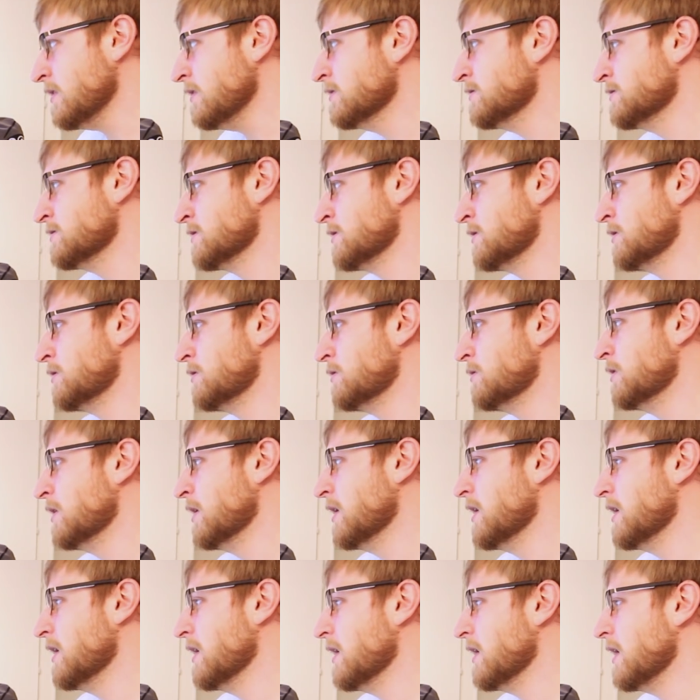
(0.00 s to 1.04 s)
So
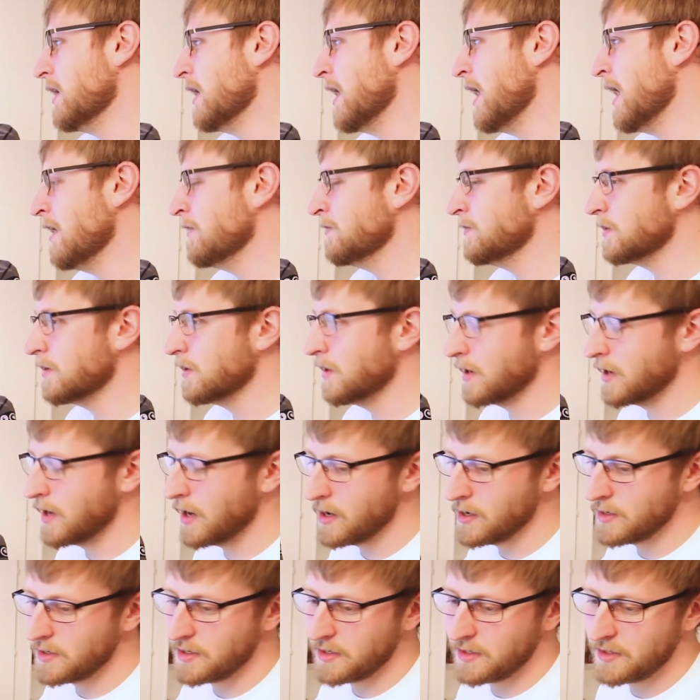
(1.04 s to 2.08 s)
after the
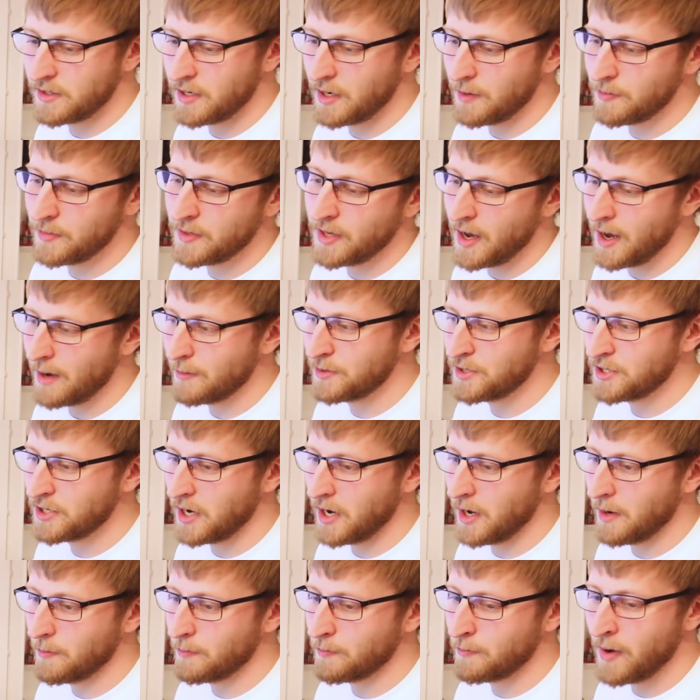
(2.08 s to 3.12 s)
car's in tip-top
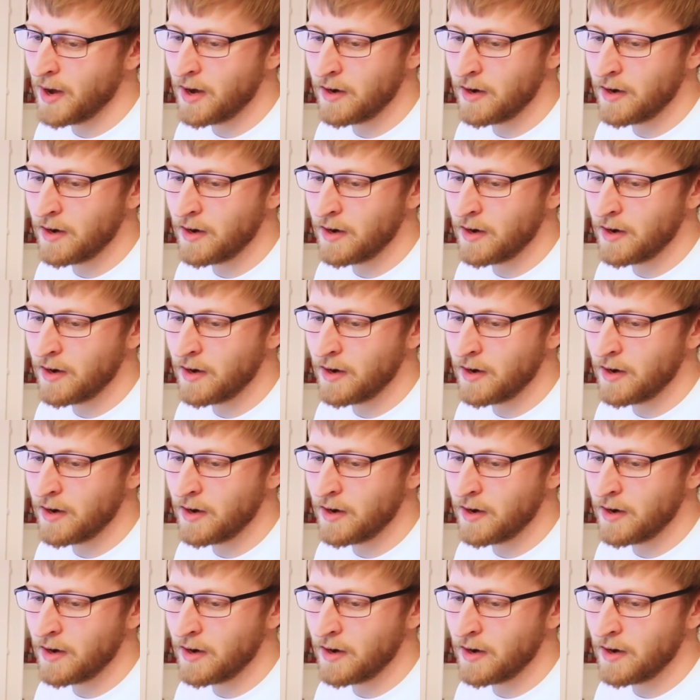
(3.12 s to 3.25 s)
shape,